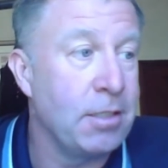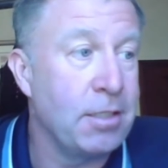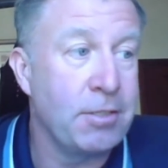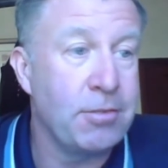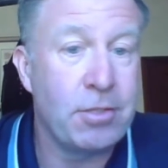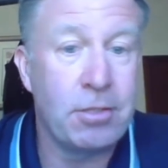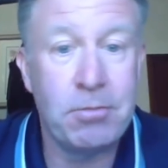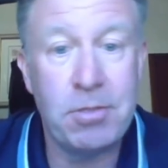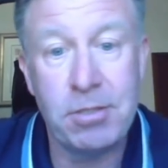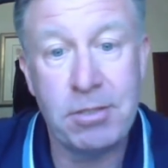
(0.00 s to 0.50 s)

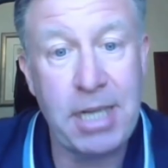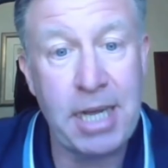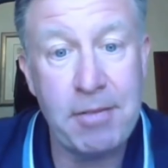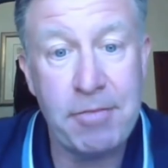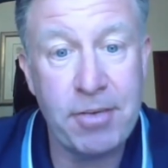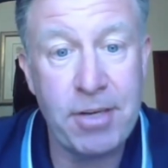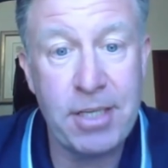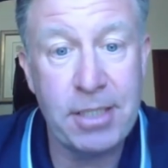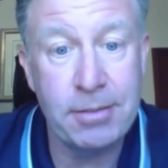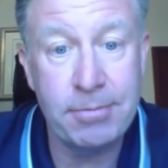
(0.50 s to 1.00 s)
And I thought, well,
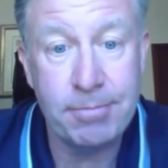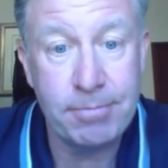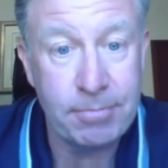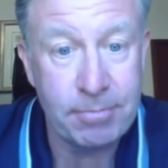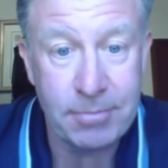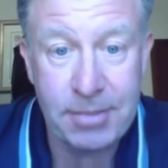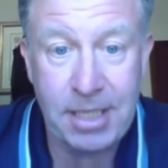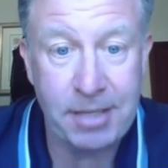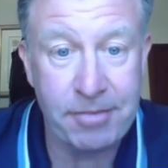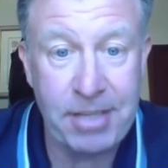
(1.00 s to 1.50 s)
OK, fine.
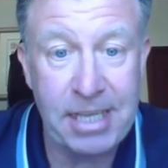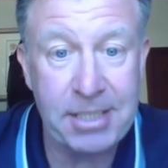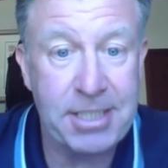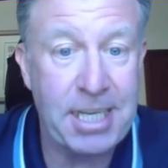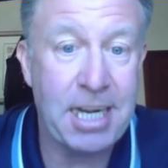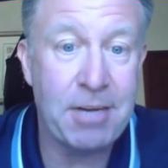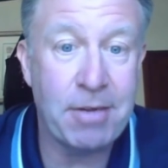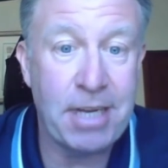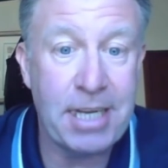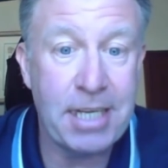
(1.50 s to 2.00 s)
If
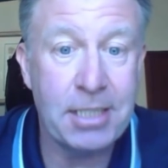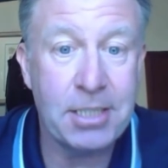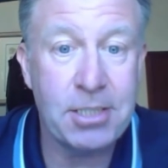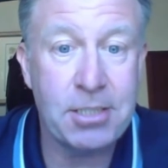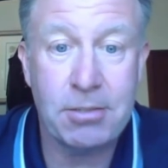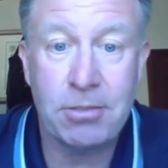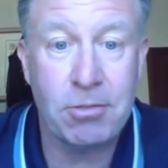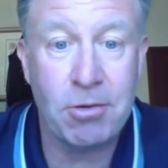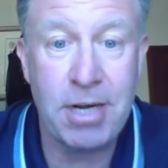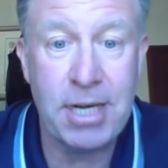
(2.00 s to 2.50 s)
that's how it
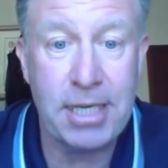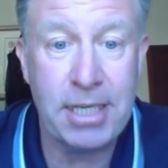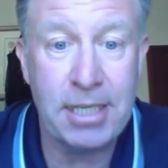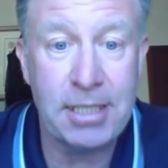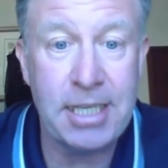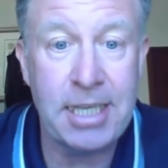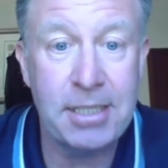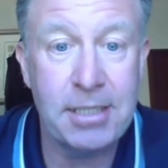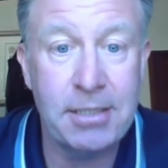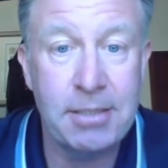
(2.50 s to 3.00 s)
is,
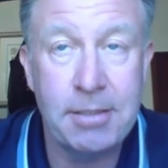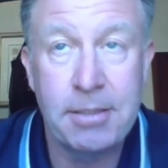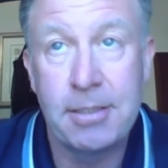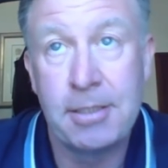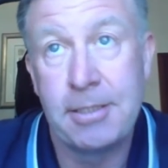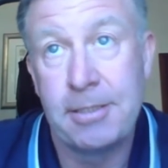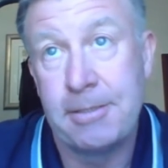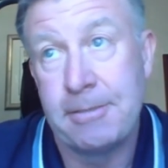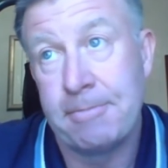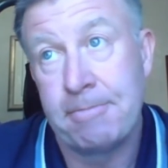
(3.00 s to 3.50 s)
great. And then
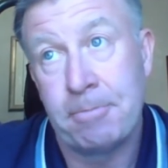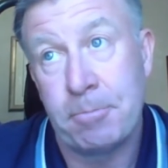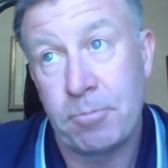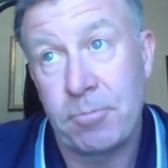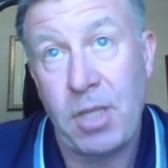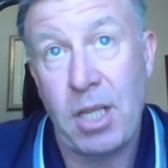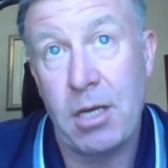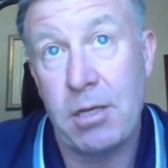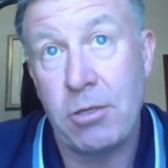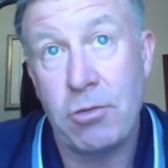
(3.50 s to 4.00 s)

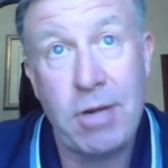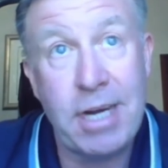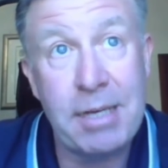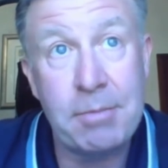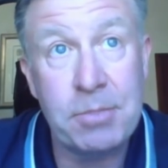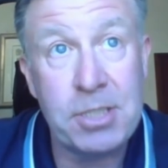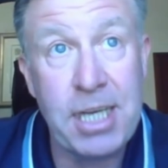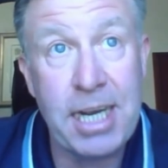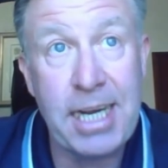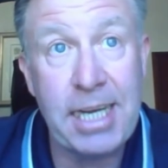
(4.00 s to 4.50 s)

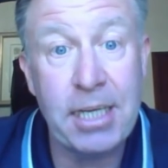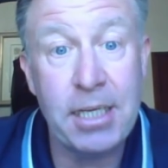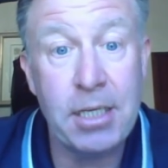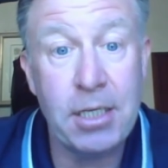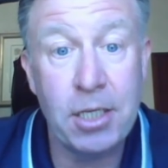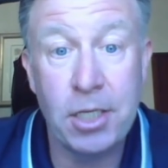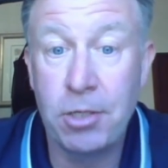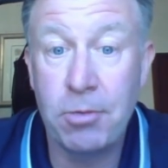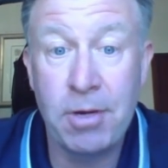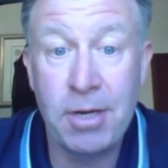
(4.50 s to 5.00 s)
Graham
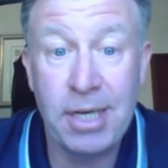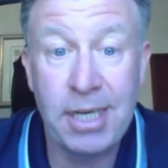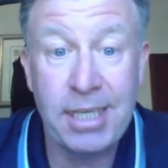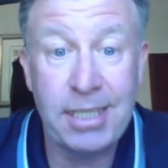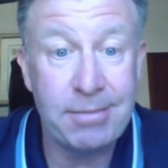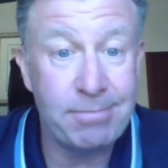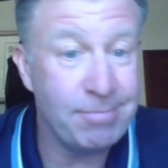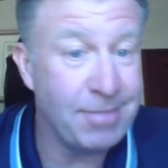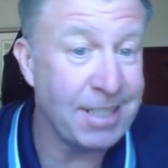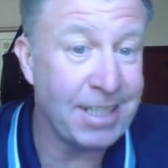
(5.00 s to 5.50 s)
Taylor, who
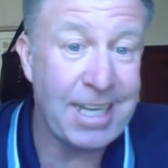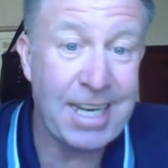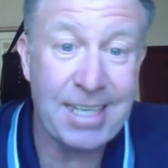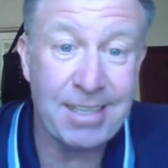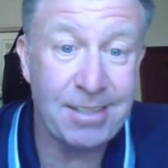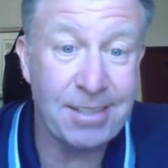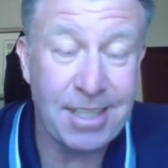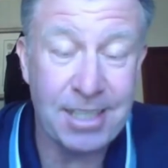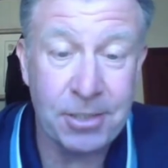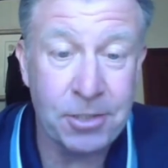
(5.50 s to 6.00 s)
I,
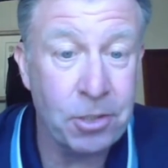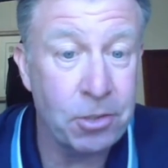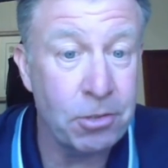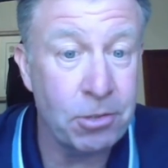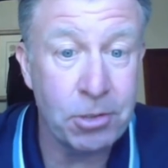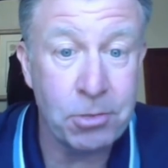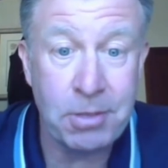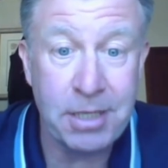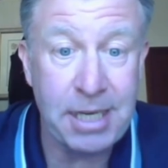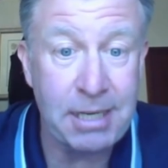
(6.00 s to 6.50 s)
again,
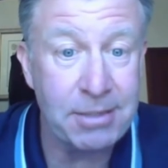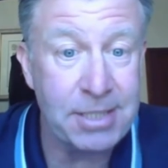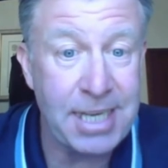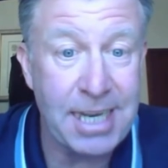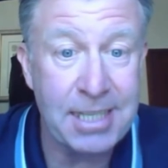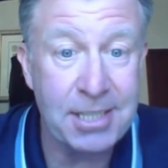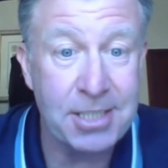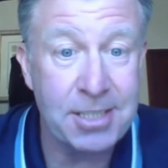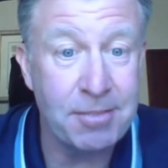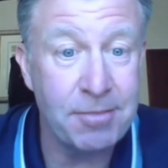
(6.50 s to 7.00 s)
adored when I
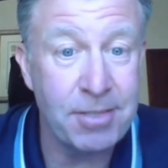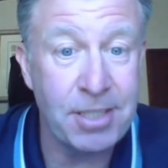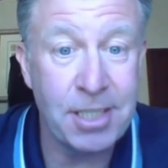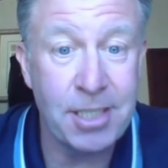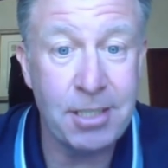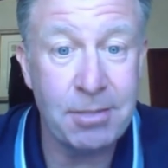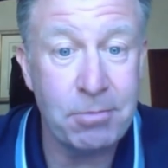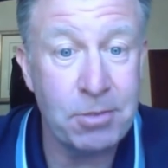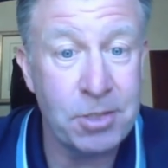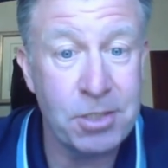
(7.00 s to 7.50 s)
was at Aston
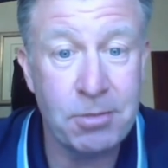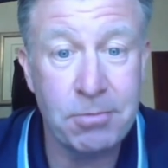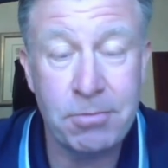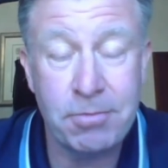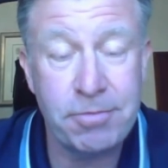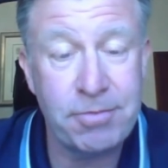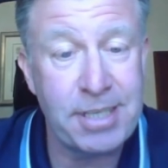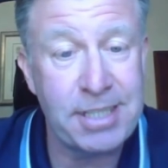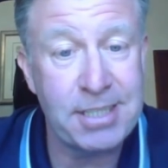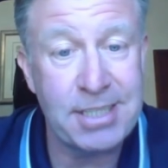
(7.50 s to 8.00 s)
Villa, was
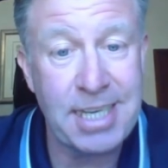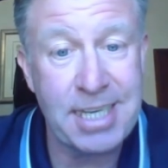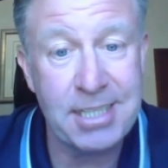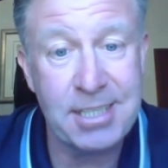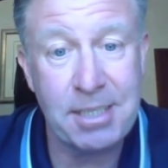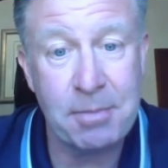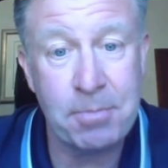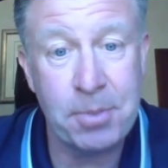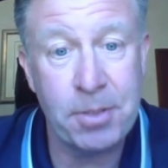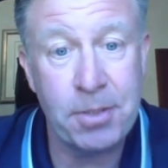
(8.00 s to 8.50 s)
a
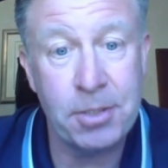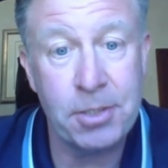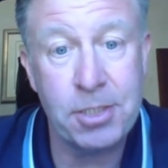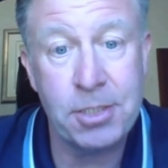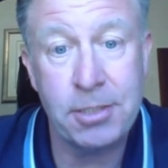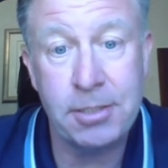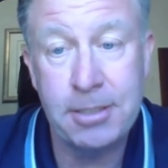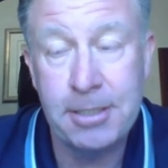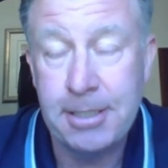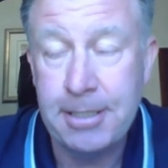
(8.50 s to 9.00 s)
fantastic
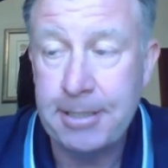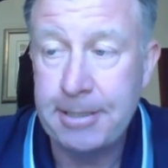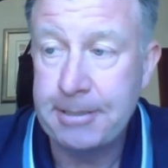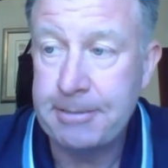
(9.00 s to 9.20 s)
person.